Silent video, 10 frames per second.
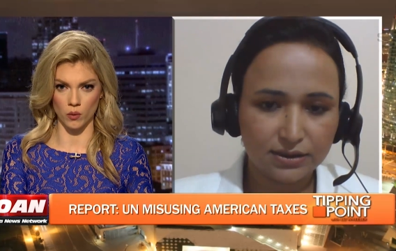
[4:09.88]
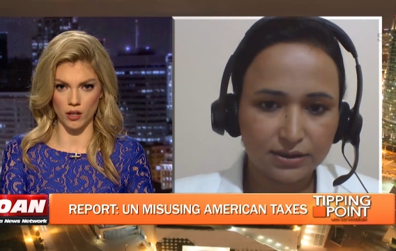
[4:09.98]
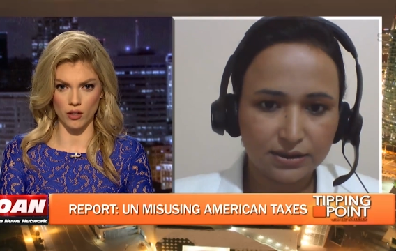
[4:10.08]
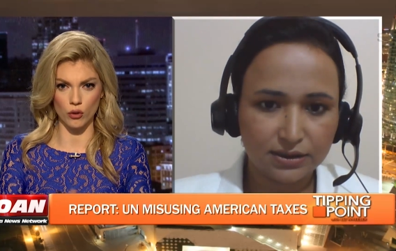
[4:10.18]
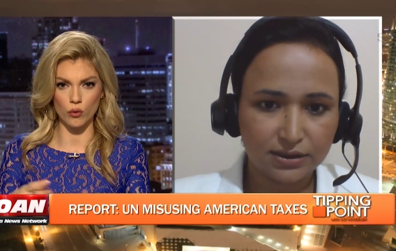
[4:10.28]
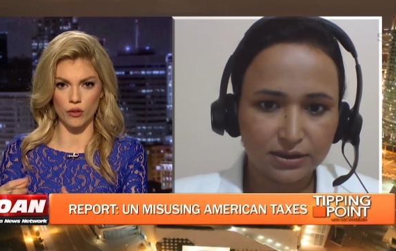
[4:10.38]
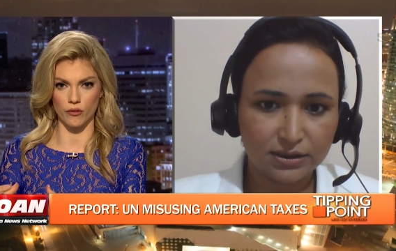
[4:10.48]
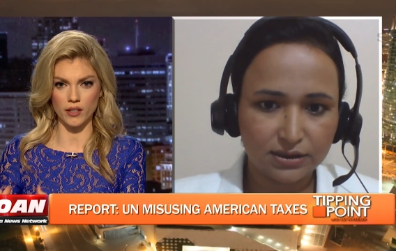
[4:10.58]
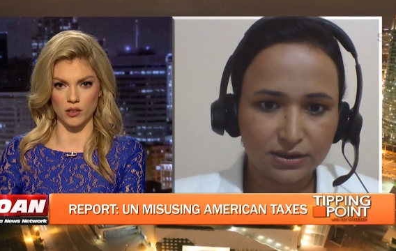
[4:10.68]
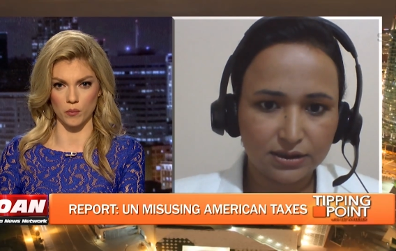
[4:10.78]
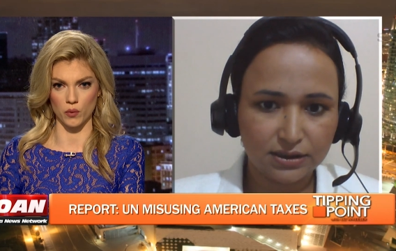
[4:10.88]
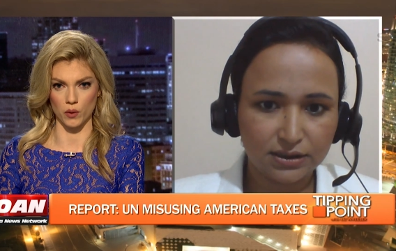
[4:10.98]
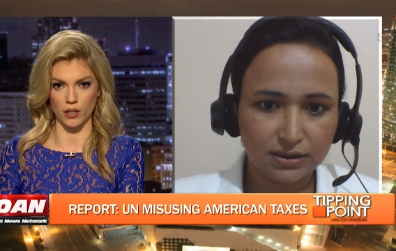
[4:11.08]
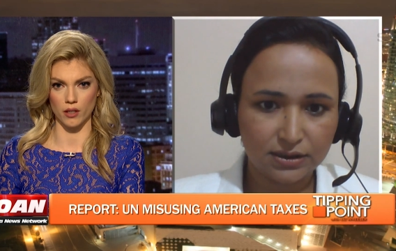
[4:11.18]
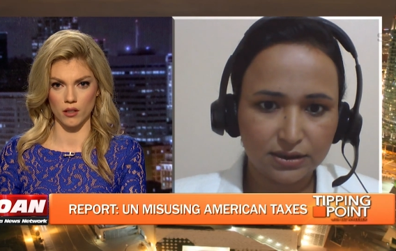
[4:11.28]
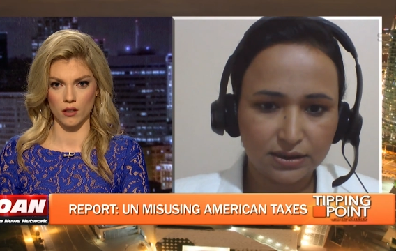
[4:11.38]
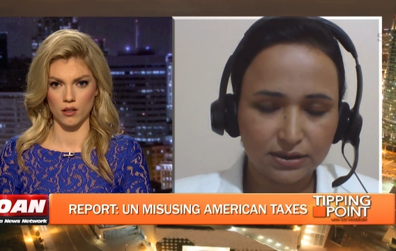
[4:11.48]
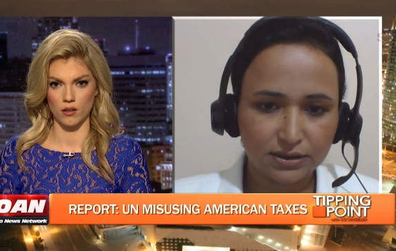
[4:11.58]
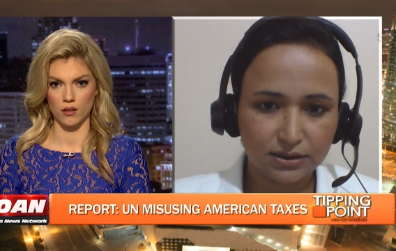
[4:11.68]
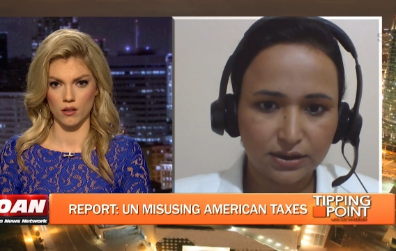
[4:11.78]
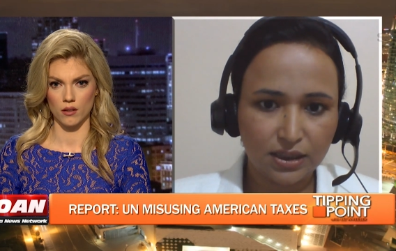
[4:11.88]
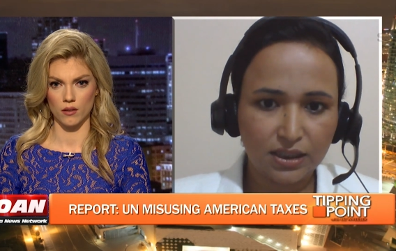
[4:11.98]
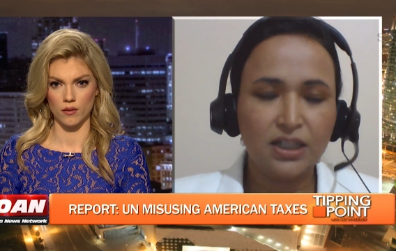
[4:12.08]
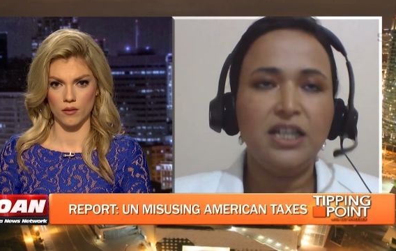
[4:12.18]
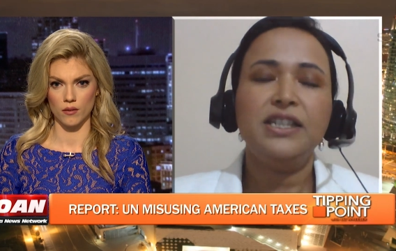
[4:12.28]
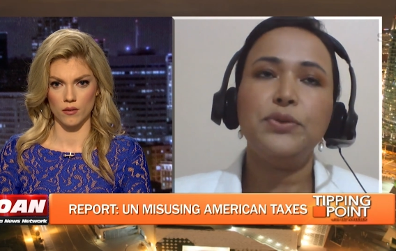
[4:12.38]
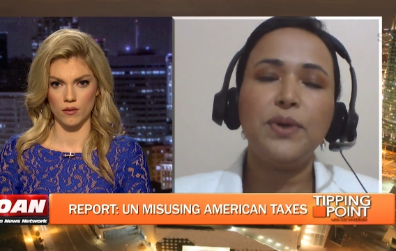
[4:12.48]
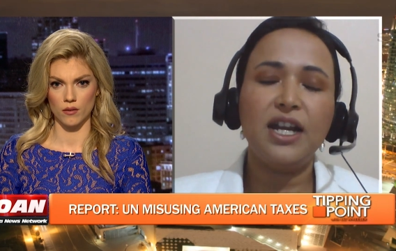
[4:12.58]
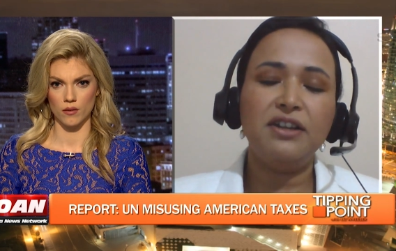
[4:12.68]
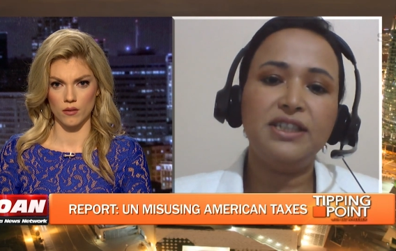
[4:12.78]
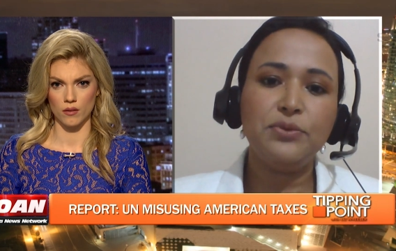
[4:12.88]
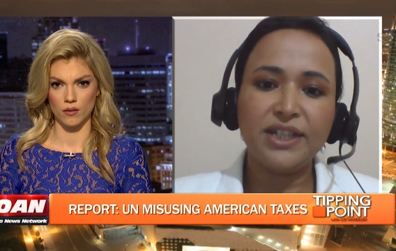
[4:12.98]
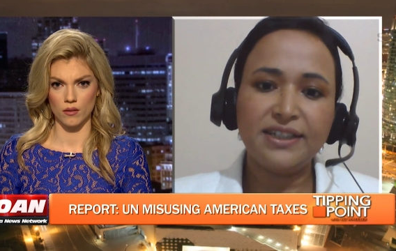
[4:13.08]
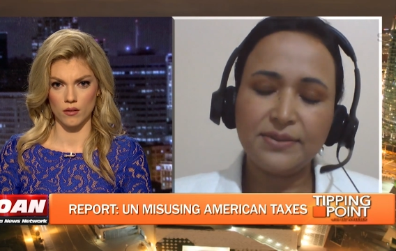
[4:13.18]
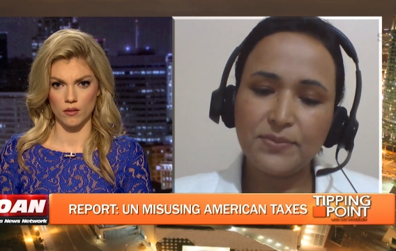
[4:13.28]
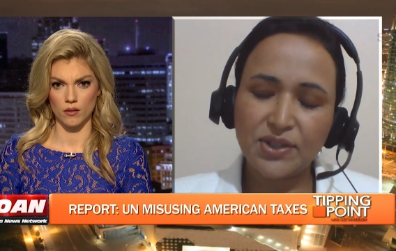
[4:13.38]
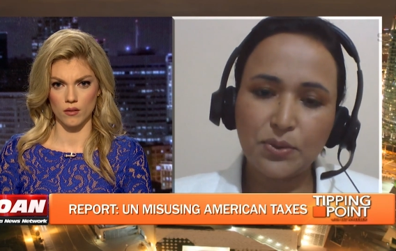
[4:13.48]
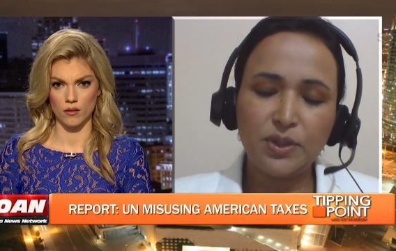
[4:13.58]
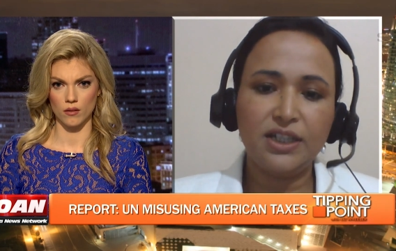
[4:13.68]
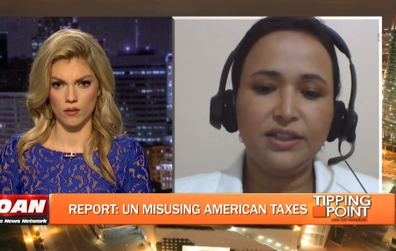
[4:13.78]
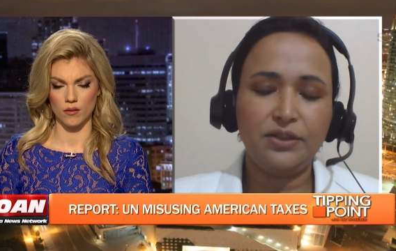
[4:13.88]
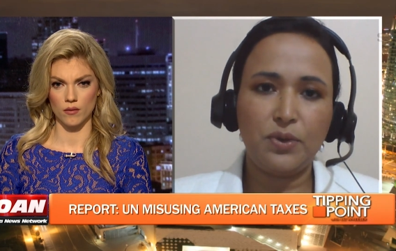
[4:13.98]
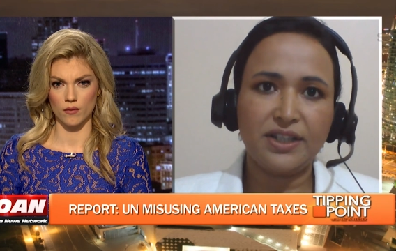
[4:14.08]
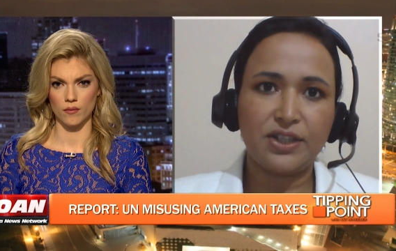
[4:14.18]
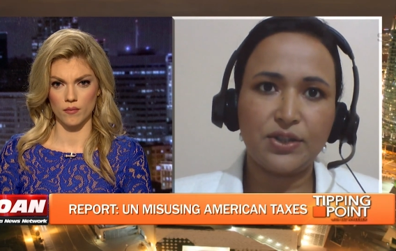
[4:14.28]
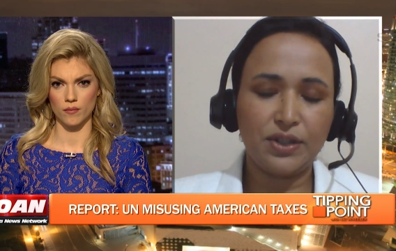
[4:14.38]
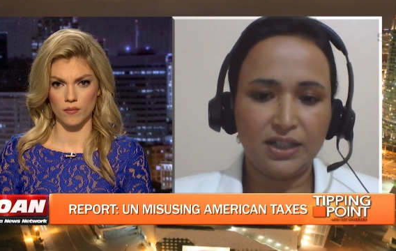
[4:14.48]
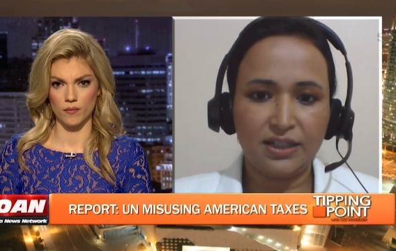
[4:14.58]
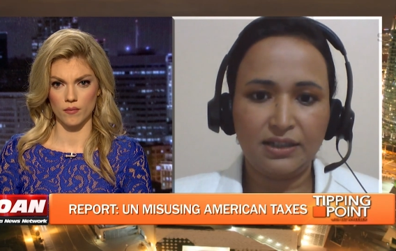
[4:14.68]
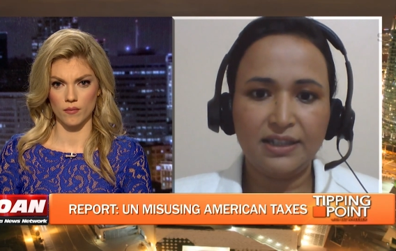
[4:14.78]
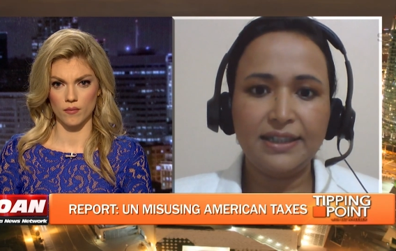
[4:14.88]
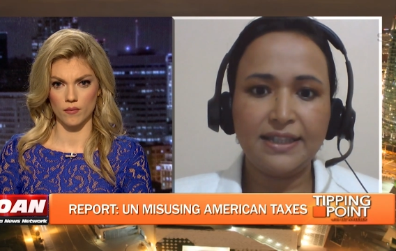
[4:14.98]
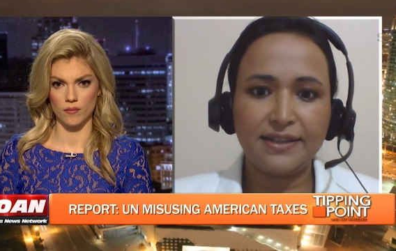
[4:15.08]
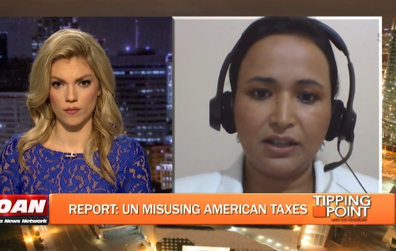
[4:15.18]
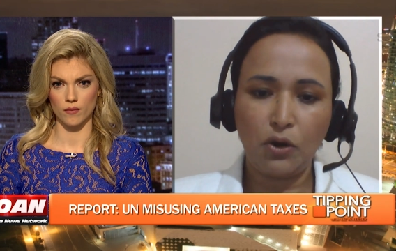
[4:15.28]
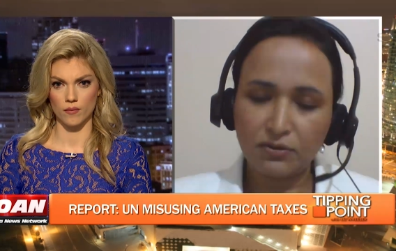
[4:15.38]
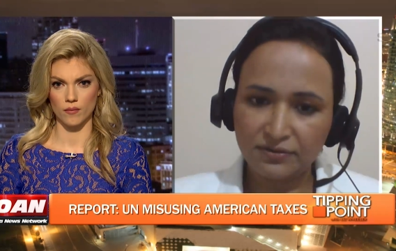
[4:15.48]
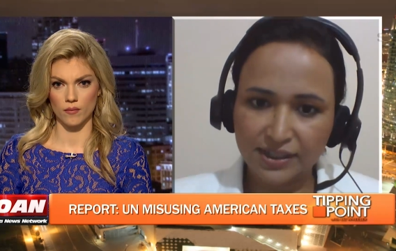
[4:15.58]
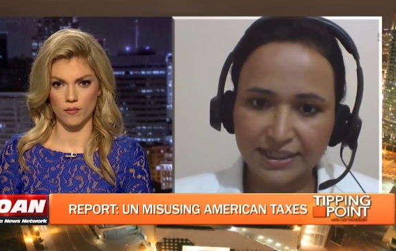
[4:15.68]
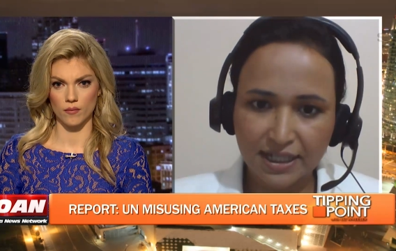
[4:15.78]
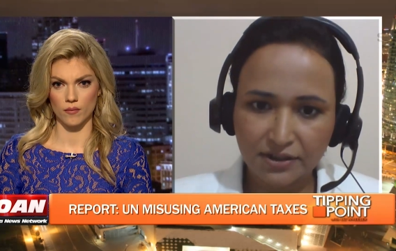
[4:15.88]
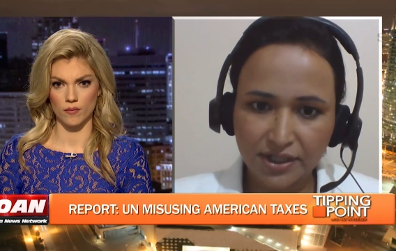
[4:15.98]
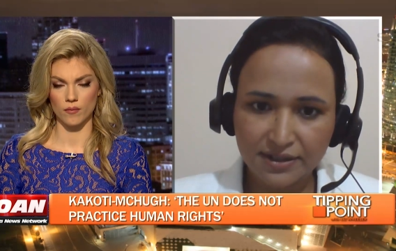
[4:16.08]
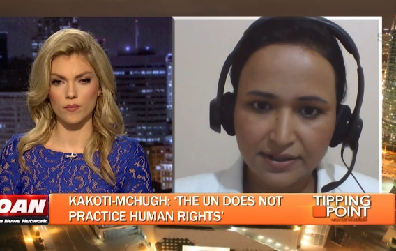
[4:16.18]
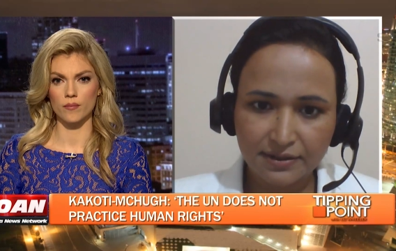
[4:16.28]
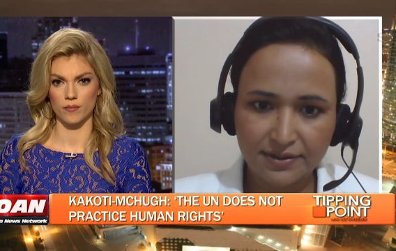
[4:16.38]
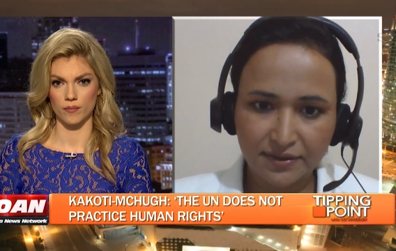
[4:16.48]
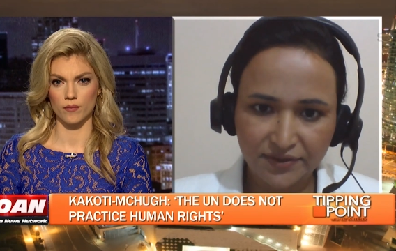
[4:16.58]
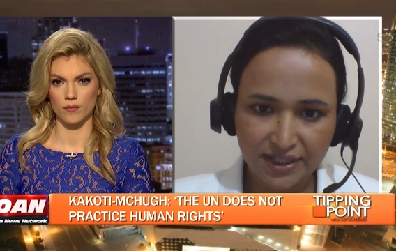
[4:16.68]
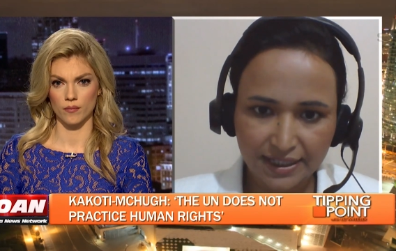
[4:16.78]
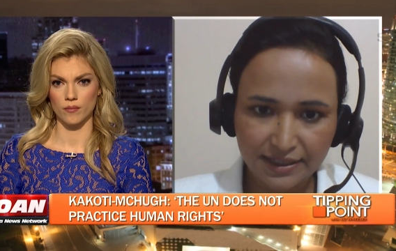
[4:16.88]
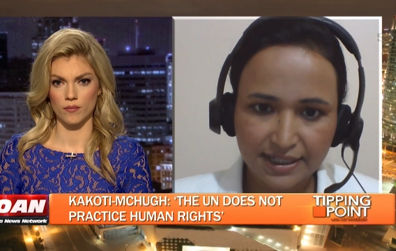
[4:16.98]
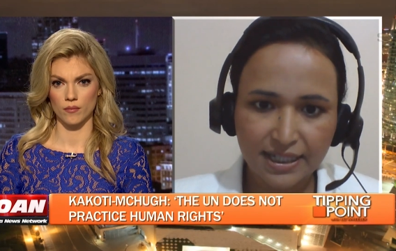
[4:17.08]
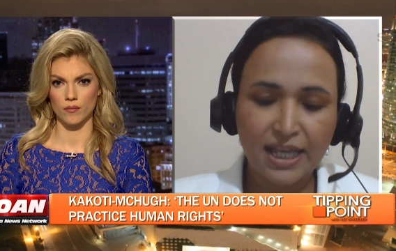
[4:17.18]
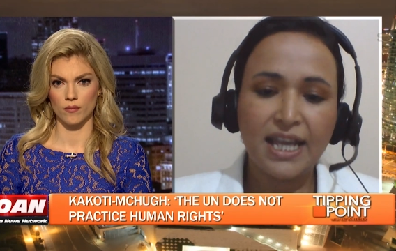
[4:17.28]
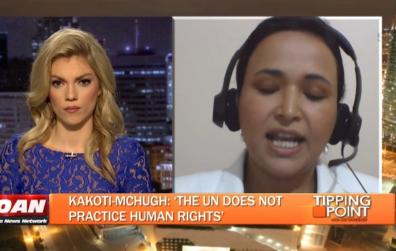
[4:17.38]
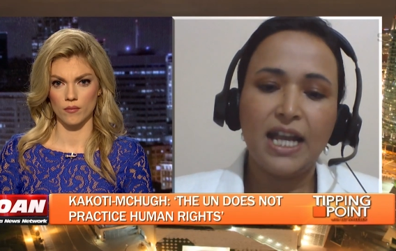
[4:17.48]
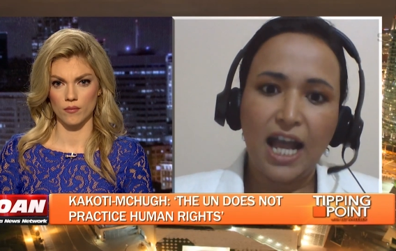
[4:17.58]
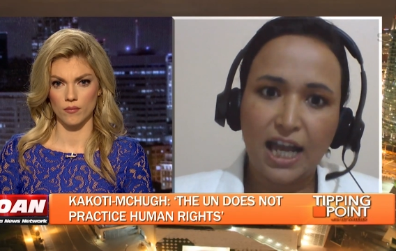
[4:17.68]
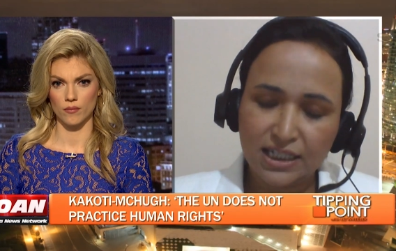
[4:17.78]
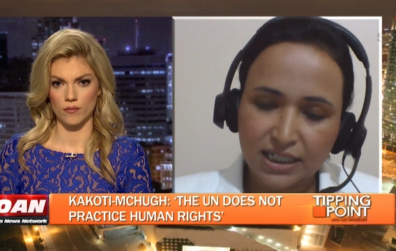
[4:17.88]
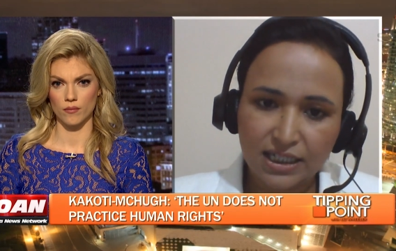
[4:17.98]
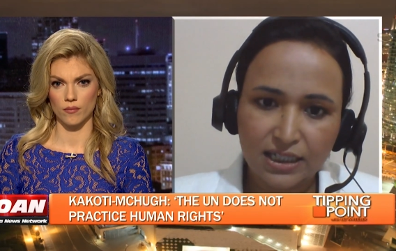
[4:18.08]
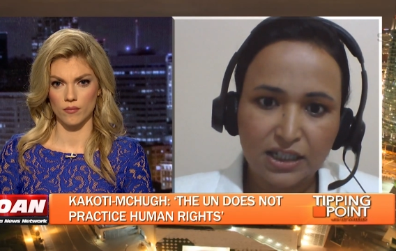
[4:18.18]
Speaker 1: were and who the victims were.
Speaker 2: The, uh, the victims were the ones uh, in these conflict areas, civilians, and uh,